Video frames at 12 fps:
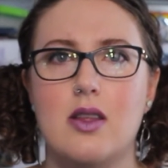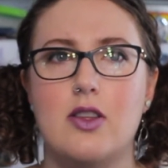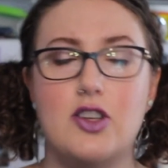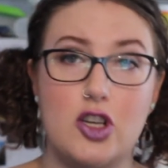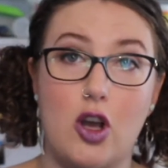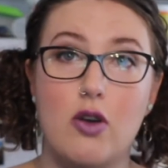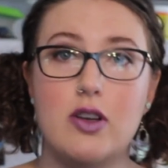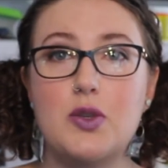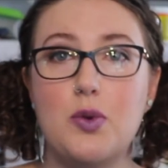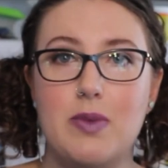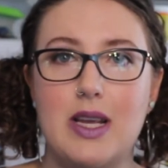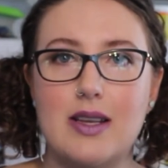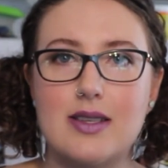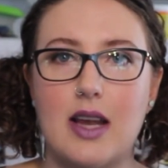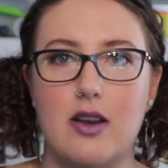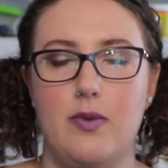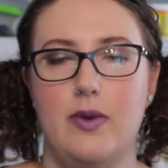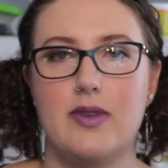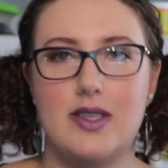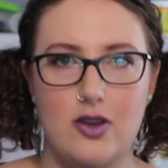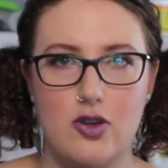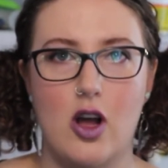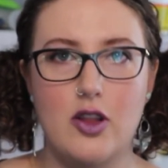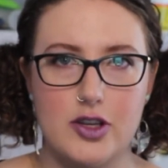the Dakotas were being settled, when it was
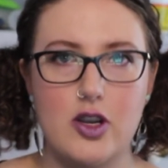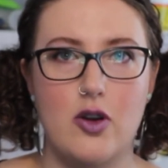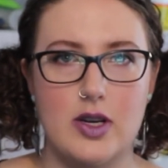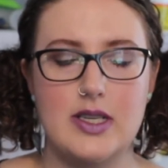still called Dakota